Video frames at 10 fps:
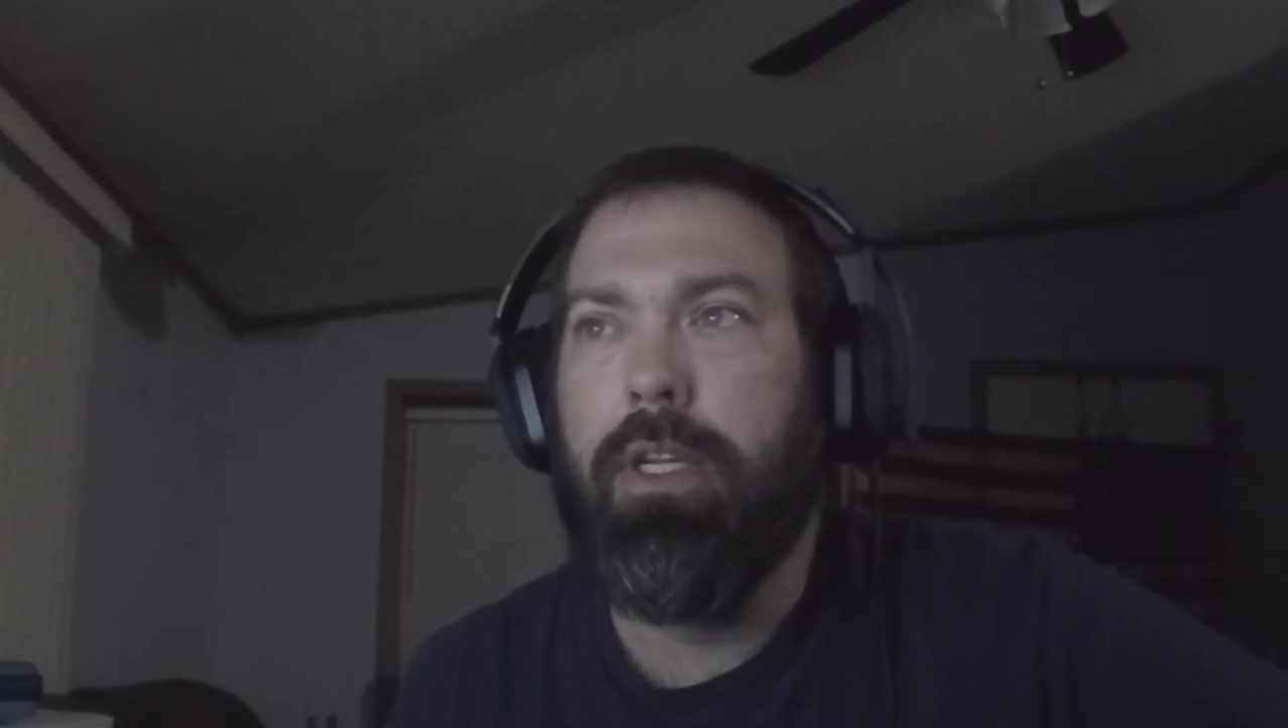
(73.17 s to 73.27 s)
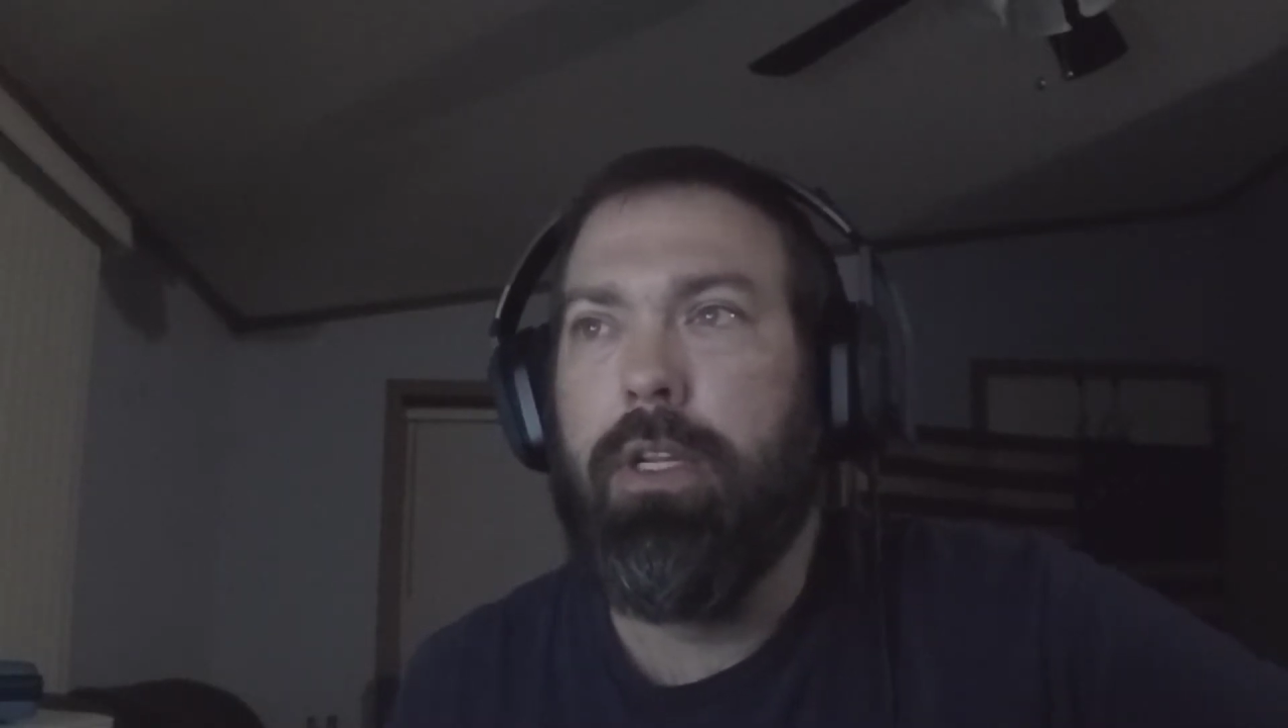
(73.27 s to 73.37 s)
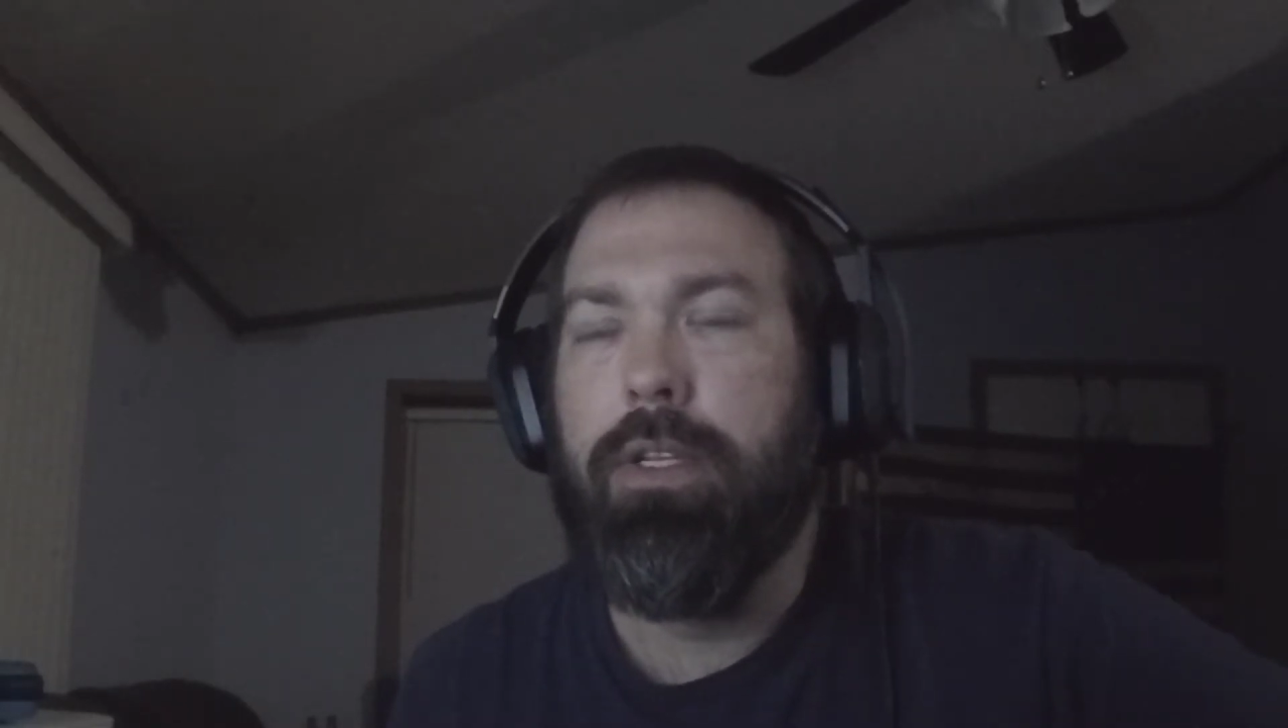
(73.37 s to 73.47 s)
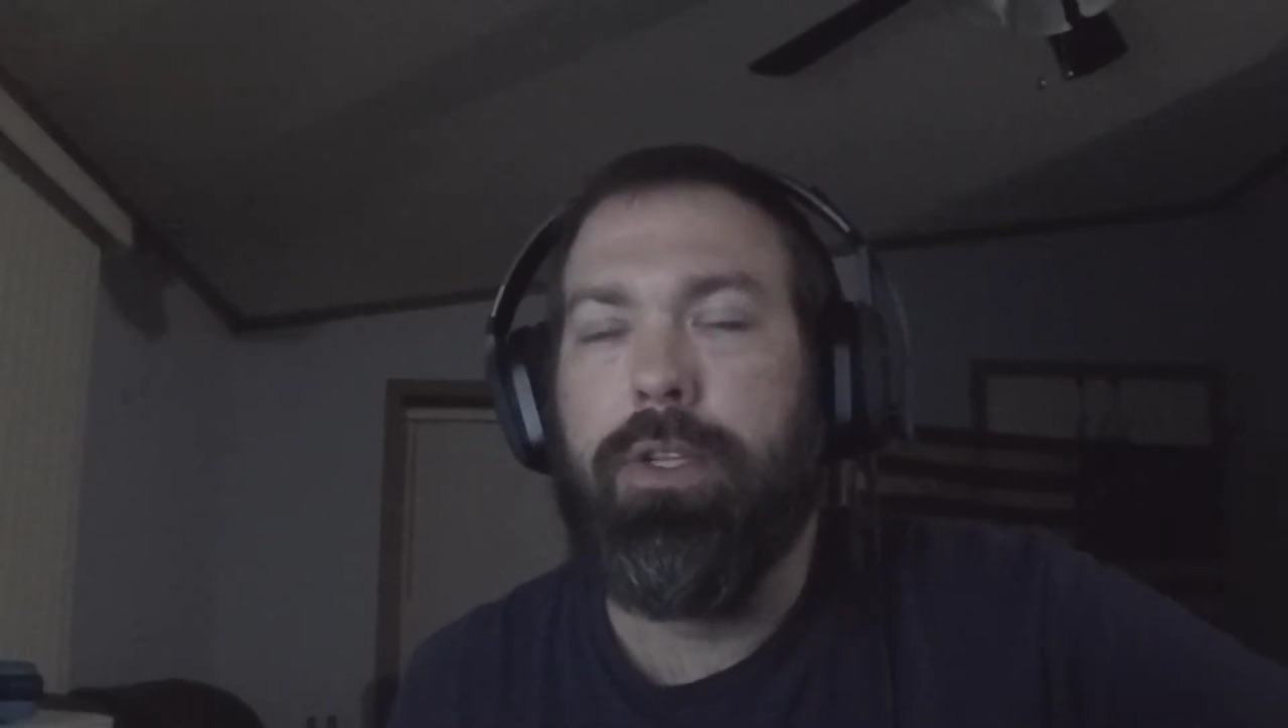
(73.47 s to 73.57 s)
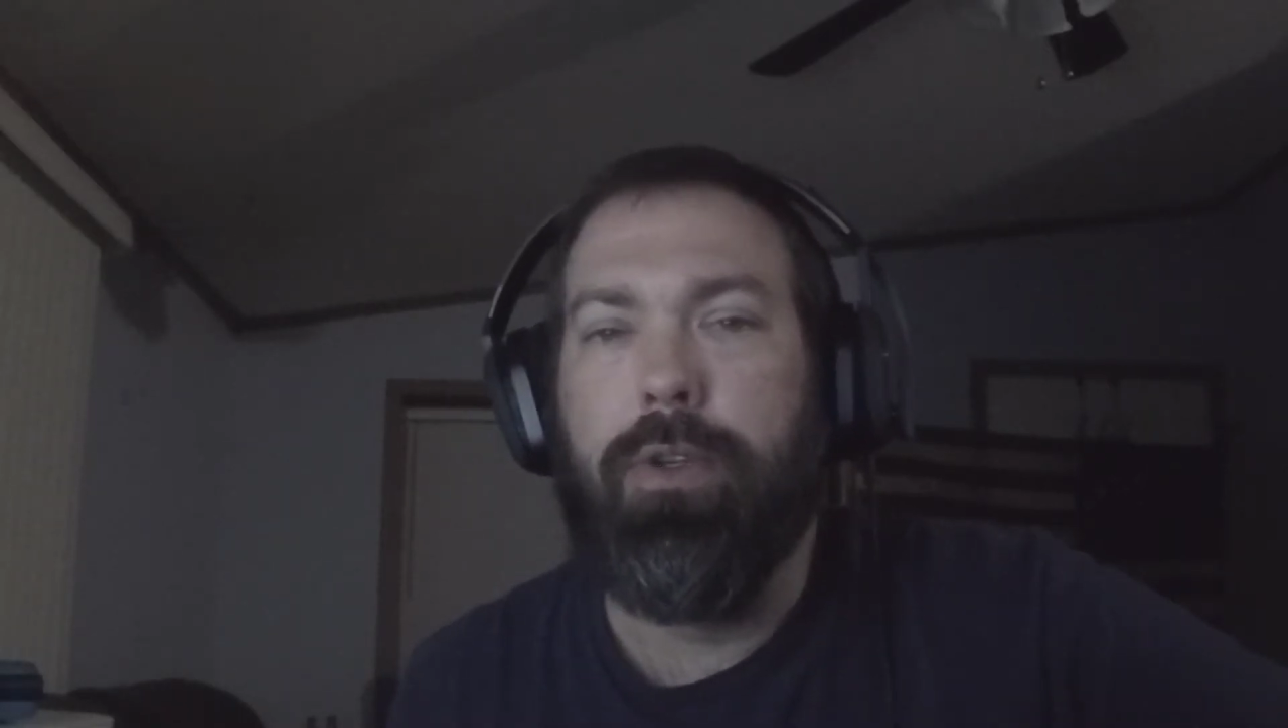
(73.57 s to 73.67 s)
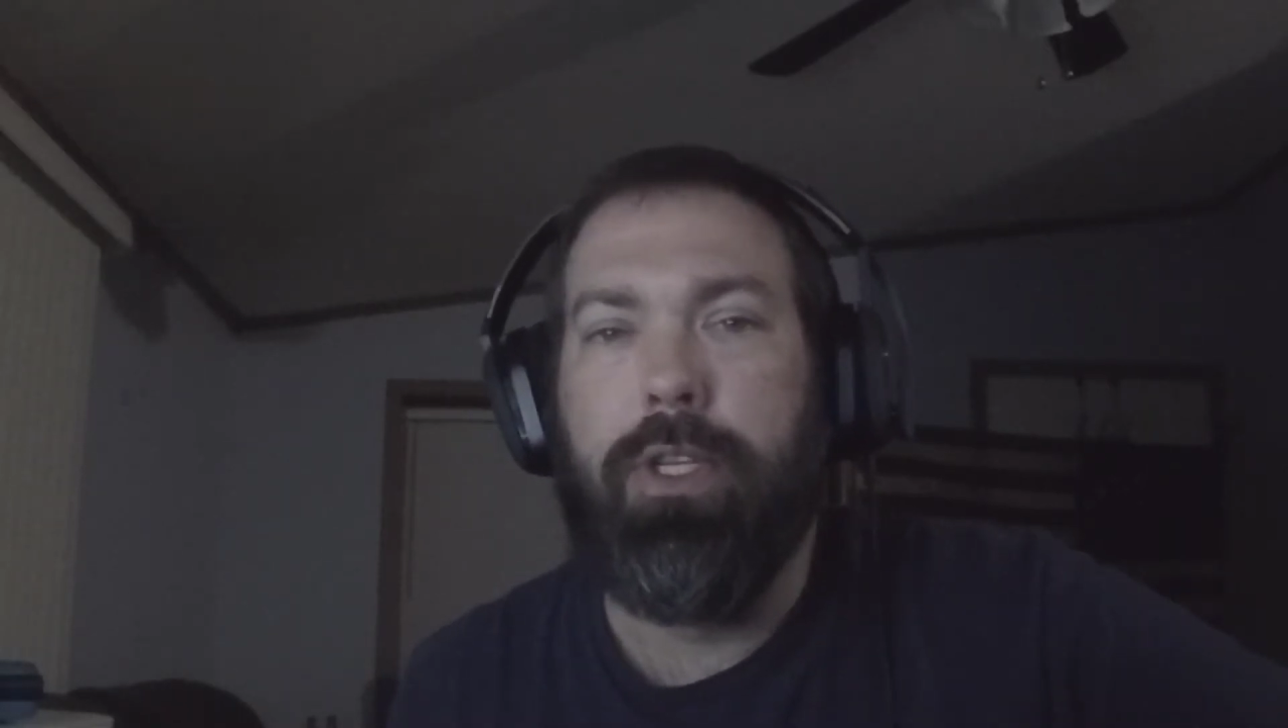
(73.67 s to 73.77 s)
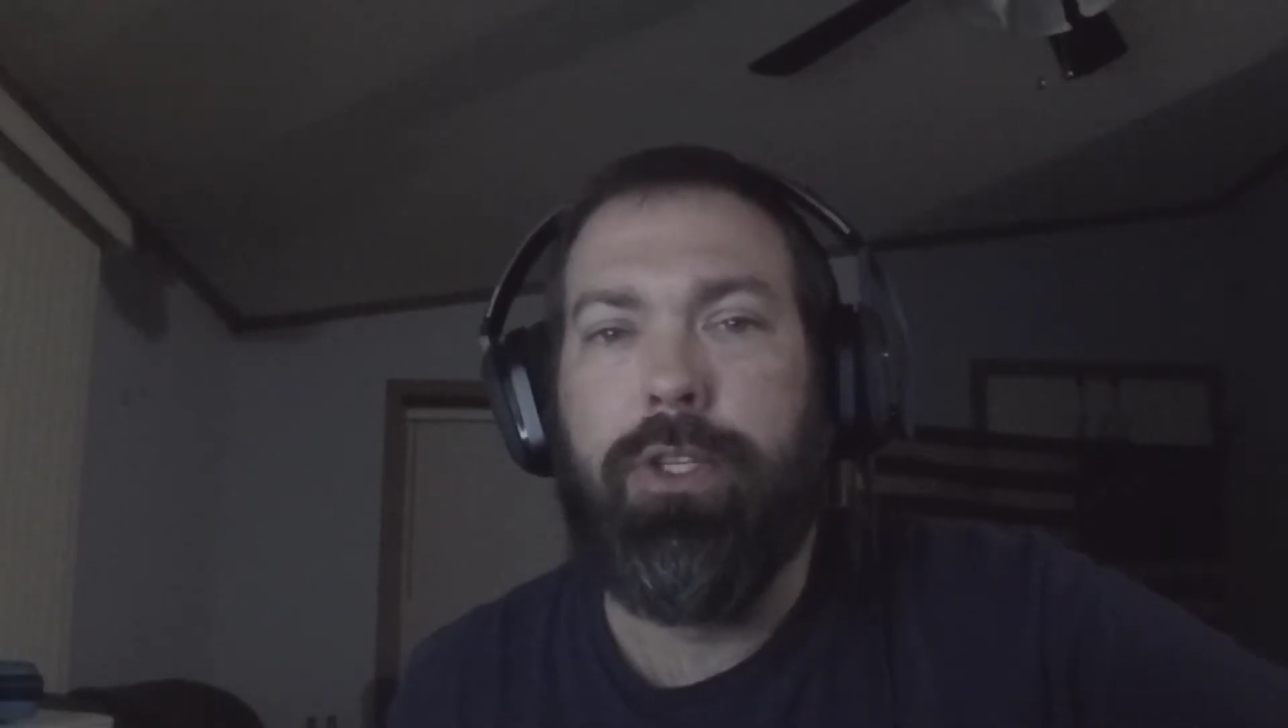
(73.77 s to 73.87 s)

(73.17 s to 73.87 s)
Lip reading: So let's